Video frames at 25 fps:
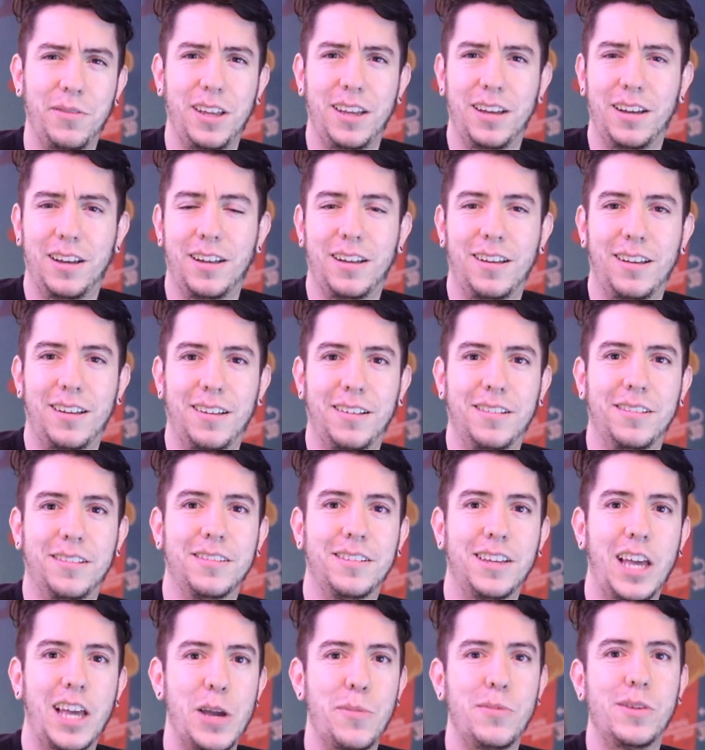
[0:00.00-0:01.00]
be a
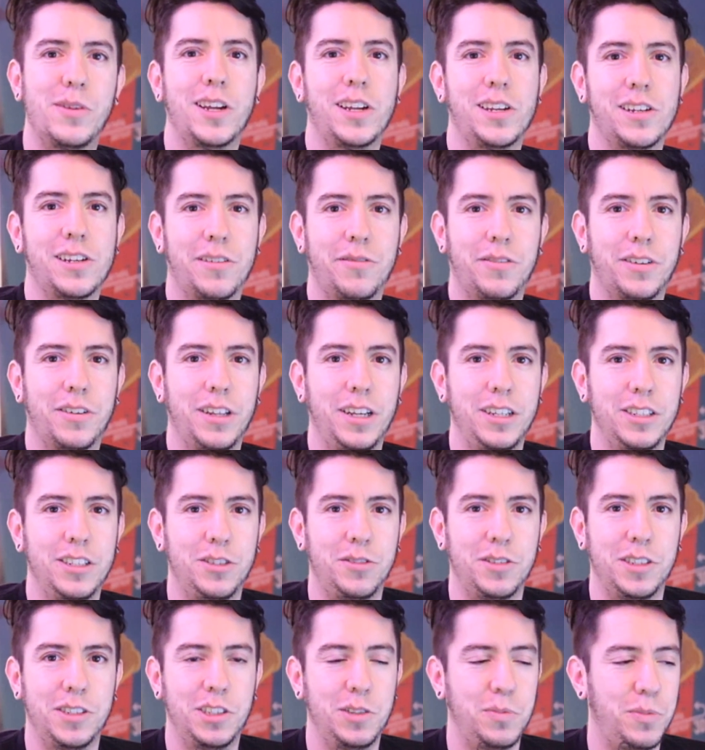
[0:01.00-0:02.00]
game changer for the industry.